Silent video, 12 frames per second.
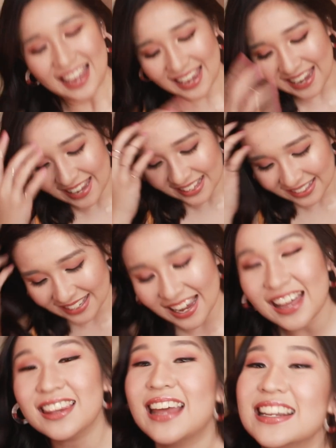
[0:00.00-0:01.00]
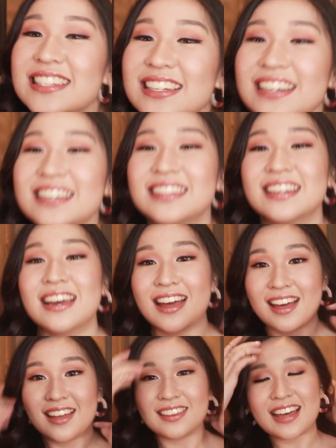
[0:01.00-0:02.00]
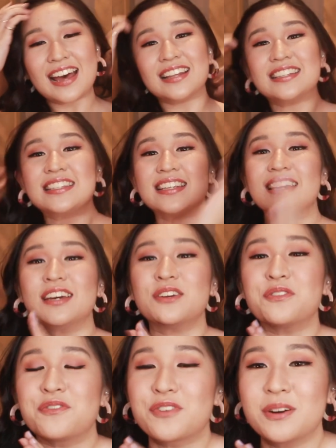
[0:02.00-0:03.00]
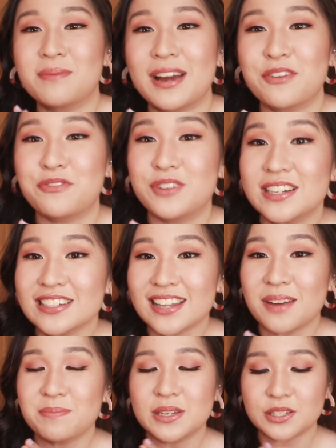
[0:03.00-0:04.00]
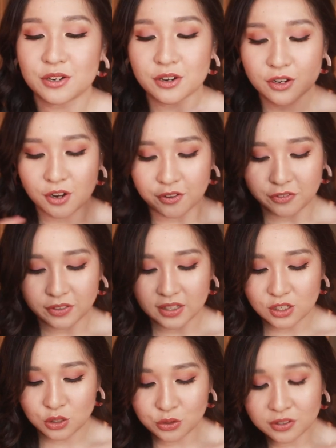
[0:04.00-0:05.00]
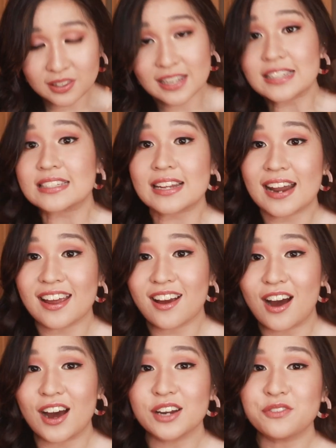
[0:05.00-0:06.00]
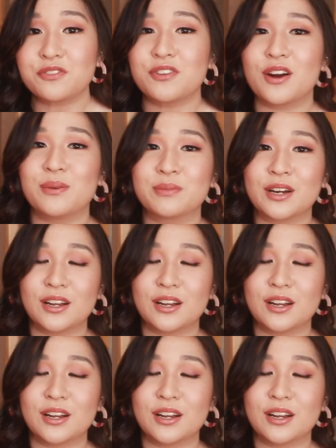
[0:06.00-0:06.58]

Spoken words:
And yeah, that's it. That's it for my first episode of the new things that I got from